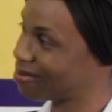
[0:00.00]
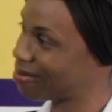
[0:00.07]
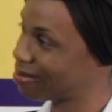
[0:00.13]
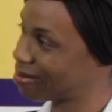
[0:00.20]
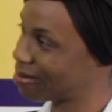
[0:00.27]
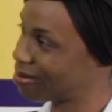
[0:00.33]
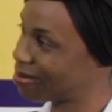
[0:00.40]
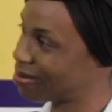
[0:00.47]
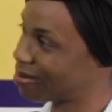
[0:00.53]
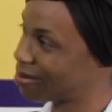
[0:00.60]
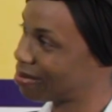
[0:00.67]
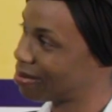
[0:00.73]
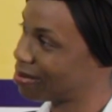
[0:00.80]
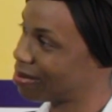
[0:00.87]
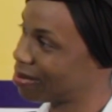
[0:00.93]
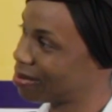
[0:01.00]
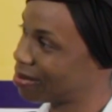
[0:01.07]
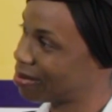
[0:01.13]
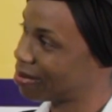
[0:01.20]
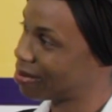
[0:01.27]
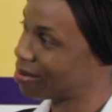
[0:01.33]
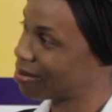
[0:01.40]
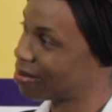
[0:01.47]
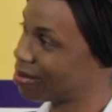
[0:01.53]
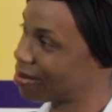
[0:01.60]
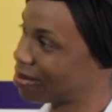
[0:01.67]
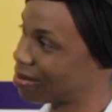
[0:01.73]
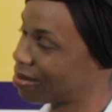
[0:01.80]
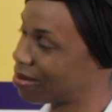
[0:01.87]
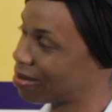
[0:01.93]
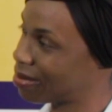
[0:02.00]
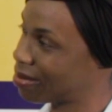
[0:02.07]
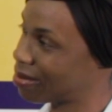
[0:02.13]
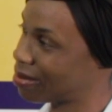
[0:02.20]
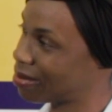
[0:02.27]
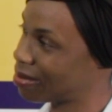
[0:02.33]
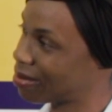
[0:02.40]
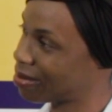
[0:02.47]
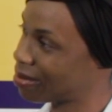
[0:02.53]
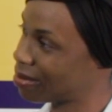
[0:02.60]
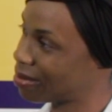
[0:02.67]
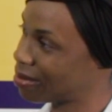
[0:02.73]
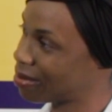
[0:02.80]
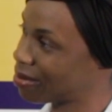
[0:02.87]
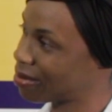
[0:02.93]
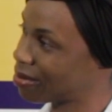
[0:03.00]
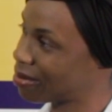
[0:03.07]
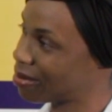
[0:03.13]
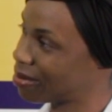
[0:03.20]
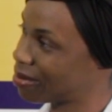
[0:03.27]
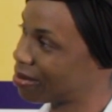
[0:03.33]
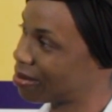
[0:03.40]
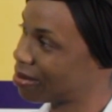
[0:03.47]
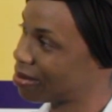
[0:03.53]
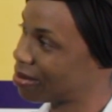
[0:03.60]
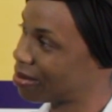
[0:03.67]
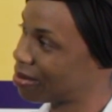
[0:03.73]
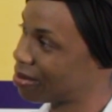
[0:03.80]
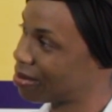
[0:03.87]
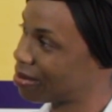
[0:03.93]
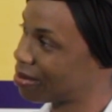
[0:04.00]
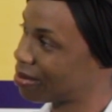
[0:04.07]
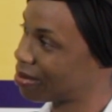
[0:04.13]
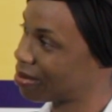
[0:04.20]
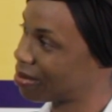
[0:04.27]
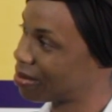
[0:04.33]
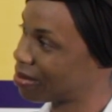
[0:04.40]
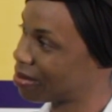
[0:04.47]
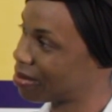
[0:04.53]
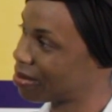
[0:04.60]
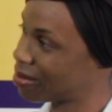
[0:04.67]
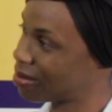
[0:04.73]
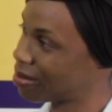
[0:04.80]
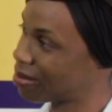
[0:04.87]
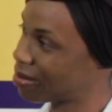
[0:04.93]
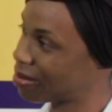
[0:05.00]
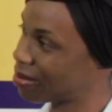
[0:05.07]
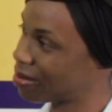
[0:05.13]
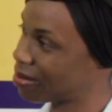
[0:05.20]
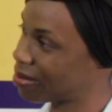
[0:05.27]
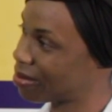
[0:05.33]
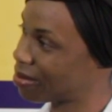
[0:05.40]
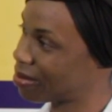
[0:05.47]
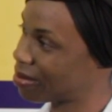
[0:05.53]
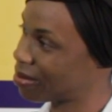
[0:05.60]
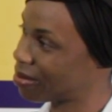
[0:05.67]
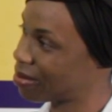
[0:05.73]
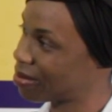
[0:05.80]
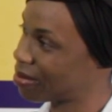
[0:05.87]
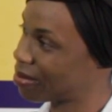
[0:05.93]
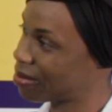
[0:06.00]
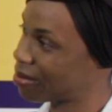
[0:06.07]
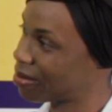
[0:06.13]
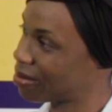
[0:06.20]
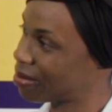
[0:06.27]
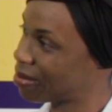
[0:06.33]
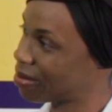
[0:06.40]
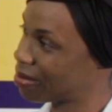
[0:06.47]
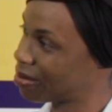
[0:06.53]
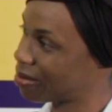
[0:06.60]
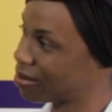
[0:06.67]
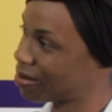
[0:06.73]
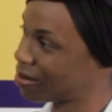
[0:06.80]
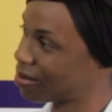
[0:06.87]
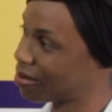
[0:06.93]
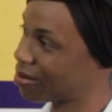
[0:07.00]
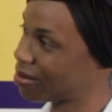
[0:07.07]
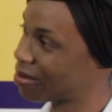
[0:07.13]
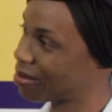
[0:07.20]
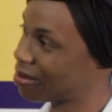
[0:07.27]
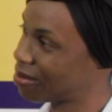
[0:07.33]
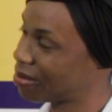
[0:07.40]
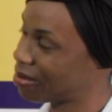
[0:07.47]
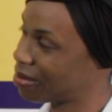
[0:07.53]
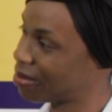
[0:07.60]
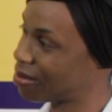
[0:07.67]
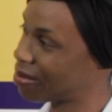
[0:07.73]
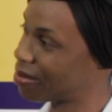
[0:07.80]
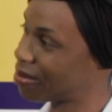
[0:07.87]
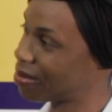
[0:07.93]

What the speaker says: (not speaking)